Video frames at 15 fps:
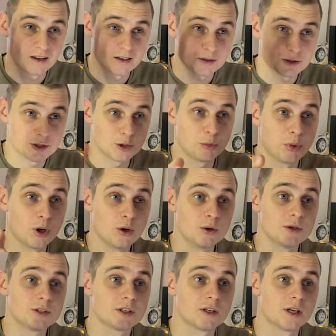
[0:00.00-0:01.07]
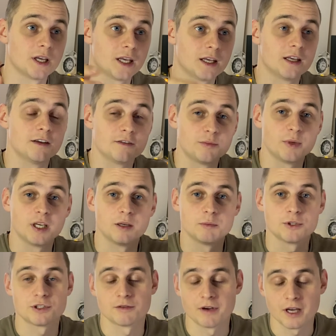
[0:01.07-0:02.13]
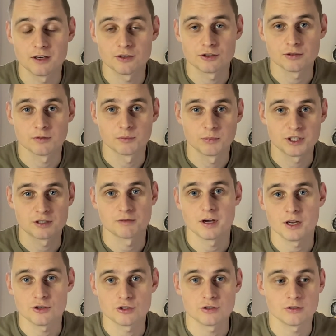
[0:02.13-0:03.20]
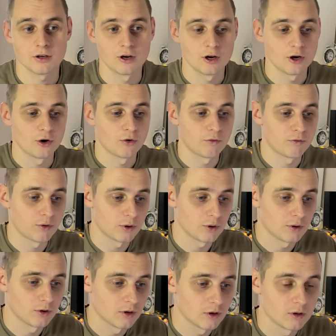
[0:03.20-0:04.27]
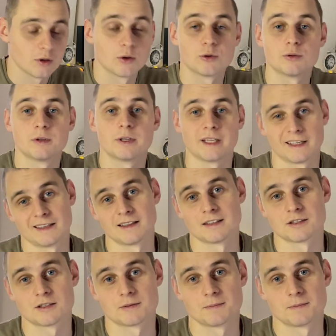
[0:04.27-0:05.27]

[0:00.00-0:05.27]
support give me motivation for learning English.